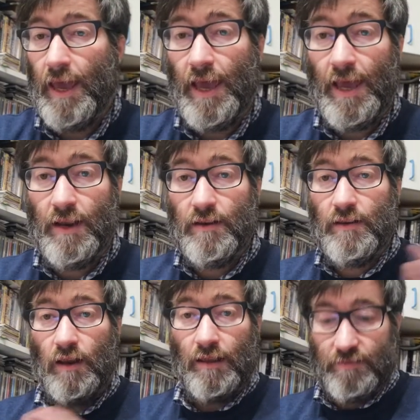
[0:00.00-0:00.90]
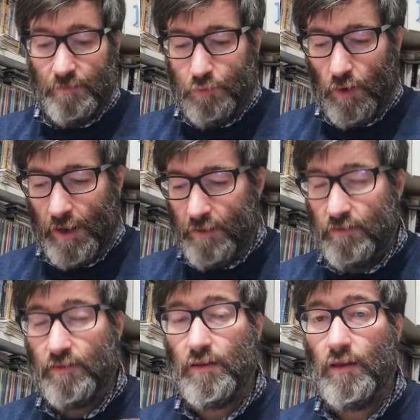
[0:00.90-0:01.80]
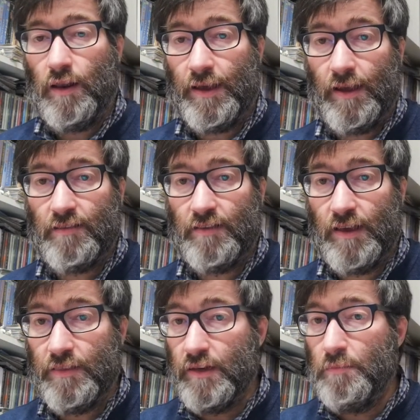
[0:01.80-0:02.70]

And the last surprise, like I said